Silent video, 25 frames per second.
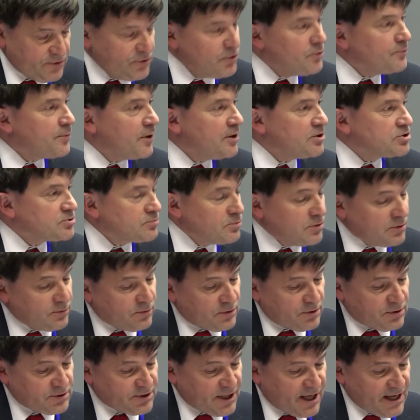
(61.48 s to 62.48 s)
post-war
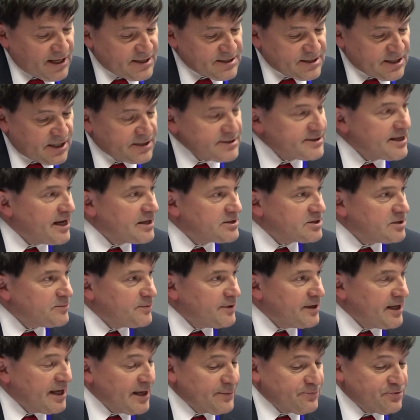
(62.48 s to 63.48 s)
world, as
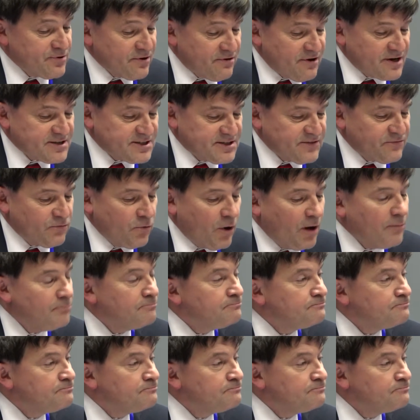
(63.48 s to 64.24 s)
undoubtedly a progressive one,